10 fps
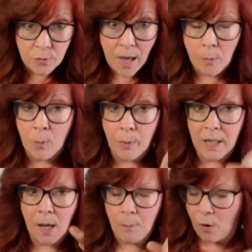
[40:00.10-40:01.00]
that when we
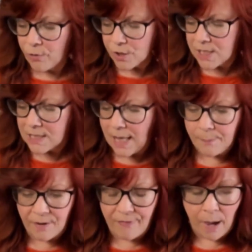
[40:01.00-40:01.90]
come over to slab
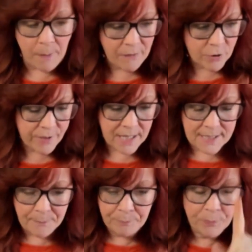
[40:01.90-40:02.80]
to fab after
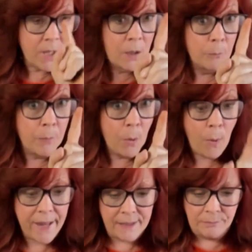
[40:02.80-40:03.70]
this. But
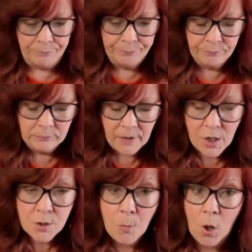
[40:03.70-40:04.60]
wait,
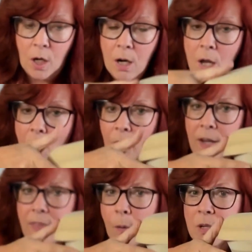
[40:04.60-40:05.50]
there's more. Okay,
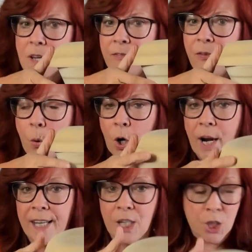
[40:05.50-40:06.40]
that was a 4
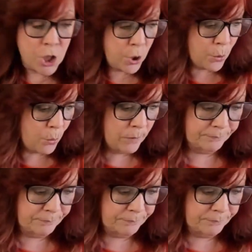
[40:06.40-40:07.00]
and a 2.